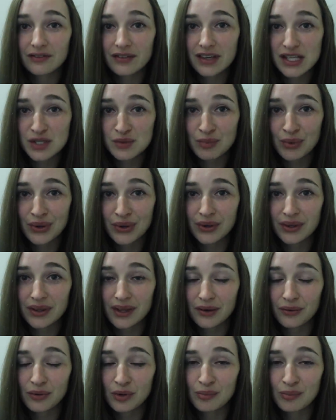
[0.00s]

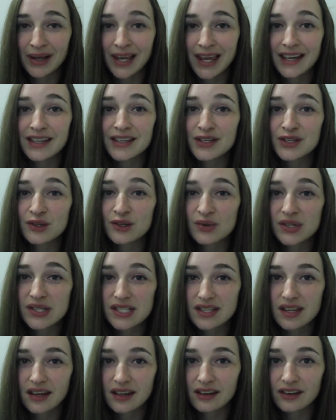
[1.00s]
Facebook that replied to a
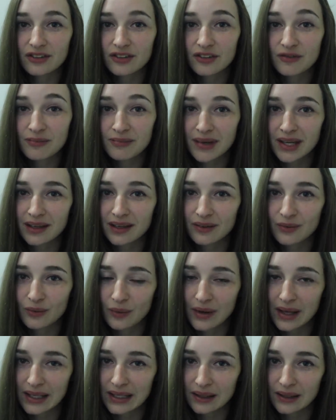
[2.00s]
status of mine
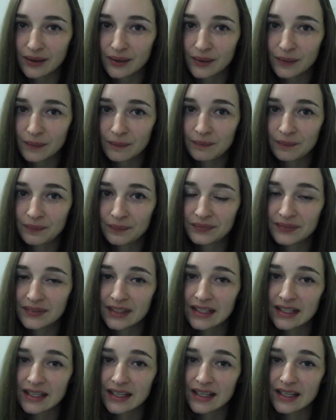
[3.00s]
a while ago,
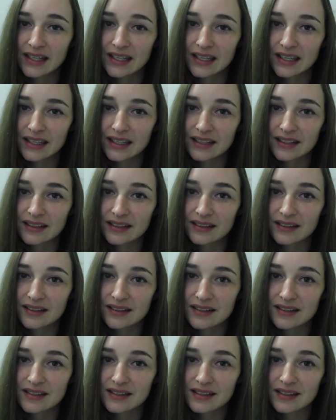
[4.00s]

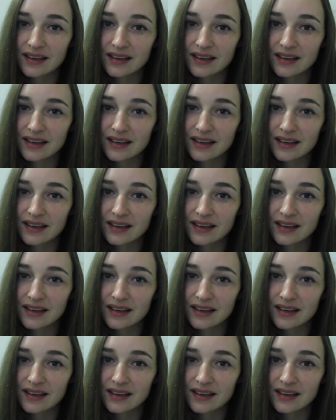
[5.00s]
and